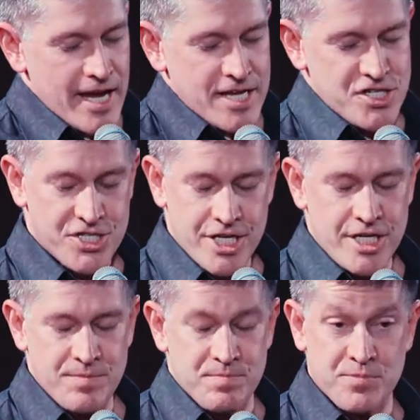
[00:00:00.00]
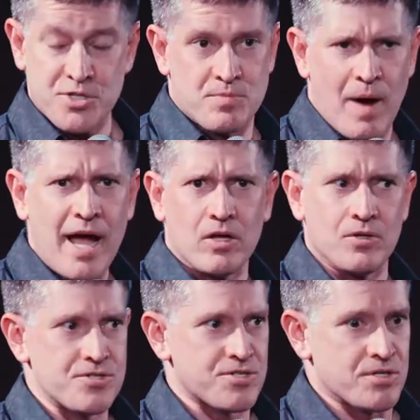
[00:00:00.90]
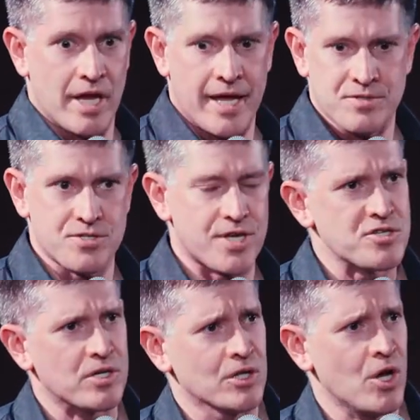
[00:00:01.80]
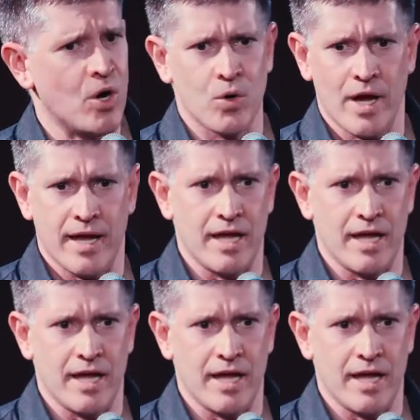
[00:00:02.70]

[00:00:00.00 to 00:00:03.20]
And she smiles and says hello,